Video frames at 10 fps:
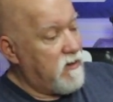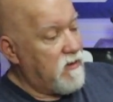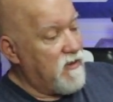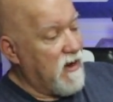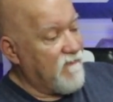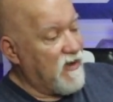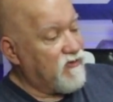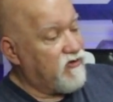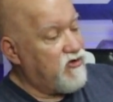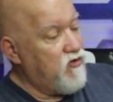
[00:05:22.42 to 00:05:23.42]
And then I've
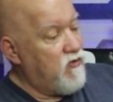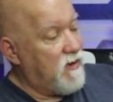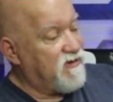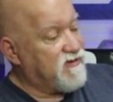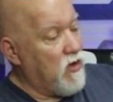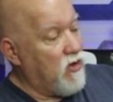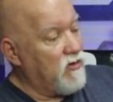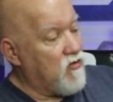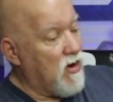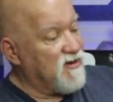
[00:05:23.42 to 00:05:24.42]
got the two uh,
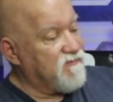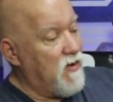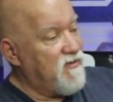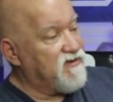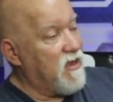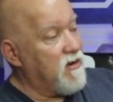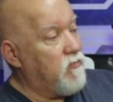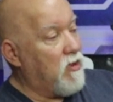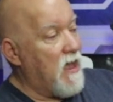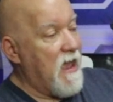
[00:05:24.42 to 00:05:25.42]
skull crossbones done
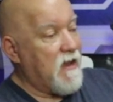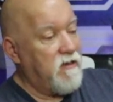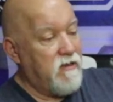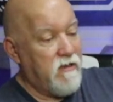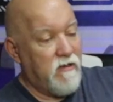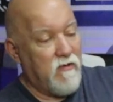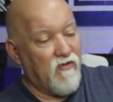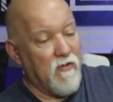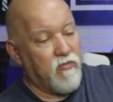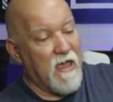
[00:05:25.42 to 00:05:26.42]
in black
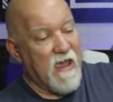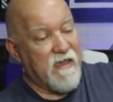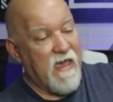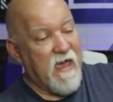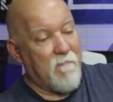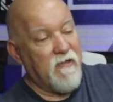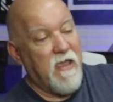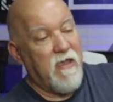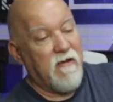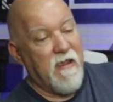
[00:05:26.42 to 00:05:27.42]
with a black cap.
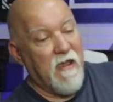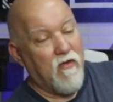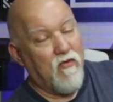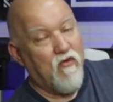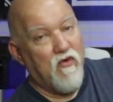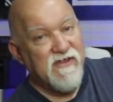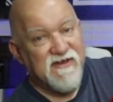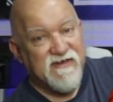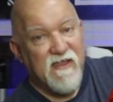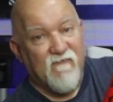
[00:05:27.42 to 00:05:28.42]
Now, when you
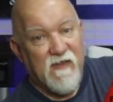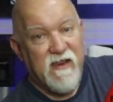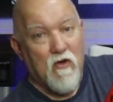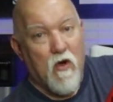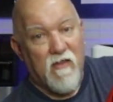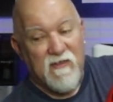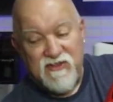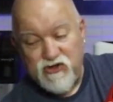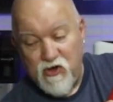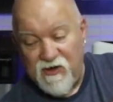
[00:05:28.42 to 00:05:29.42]
see the video on
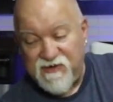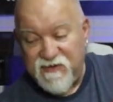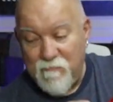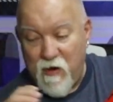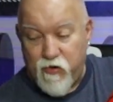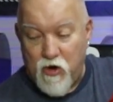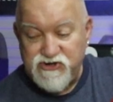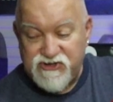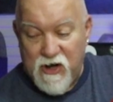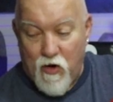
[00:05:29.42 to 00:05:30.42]
this, you're going to see my
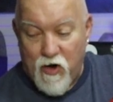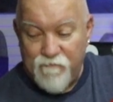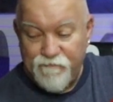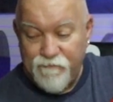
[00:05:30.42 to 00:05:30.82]
purge tower,